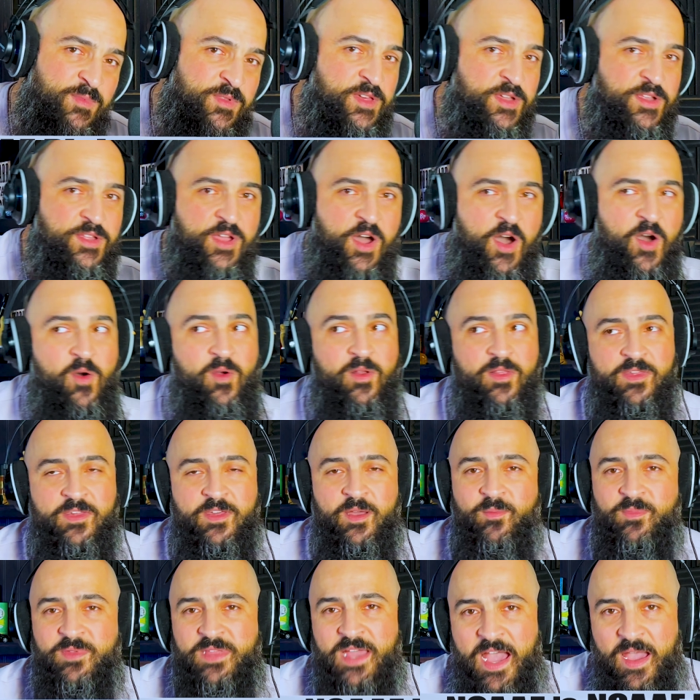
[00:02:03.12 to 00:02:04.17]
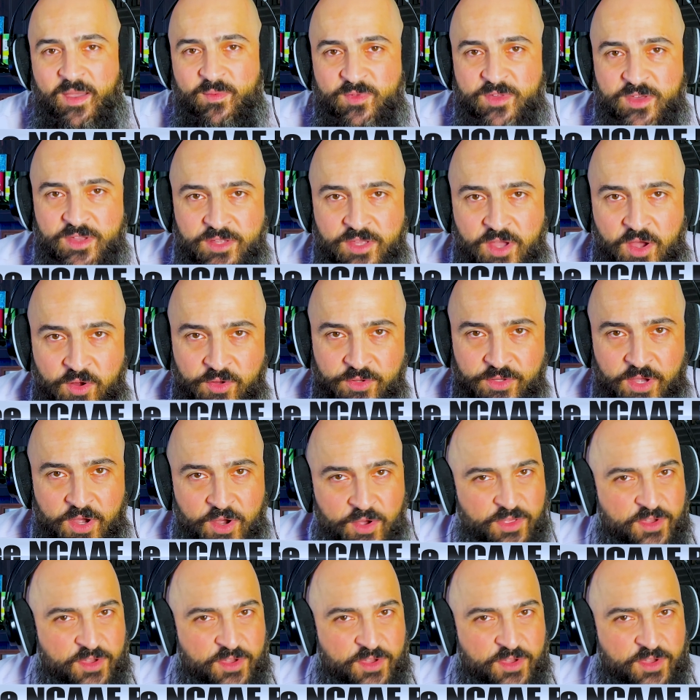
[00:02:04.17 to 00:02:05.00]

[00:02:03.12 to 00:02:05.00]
you know and sometimes you don't know,